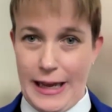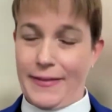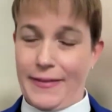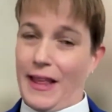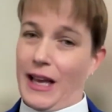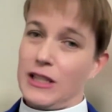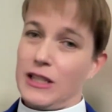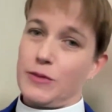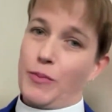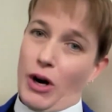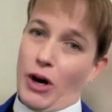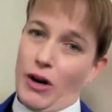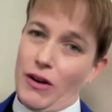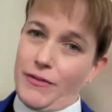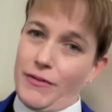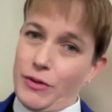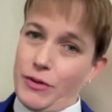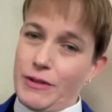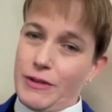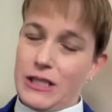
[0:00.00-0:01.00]
And that's part
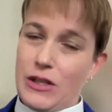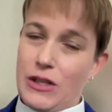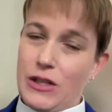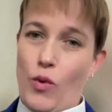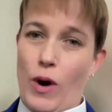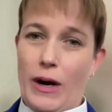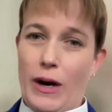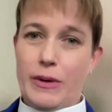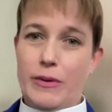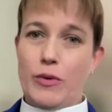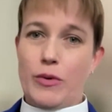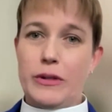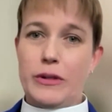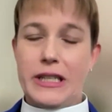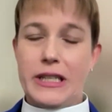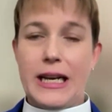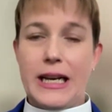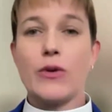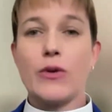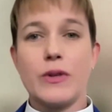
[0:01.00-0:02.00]
of the reason why we
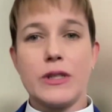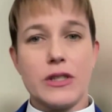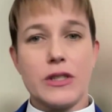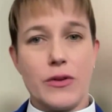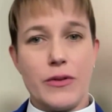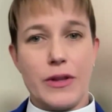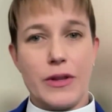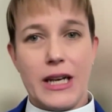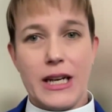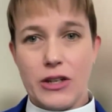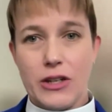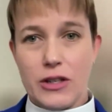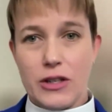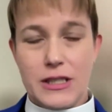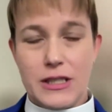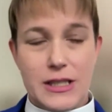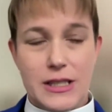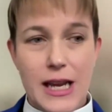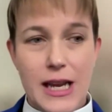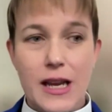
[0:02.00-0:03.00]
rolled it out, was so that it
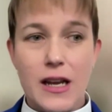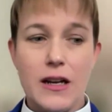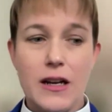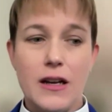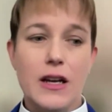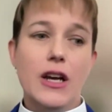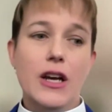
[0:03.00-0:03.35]
could sync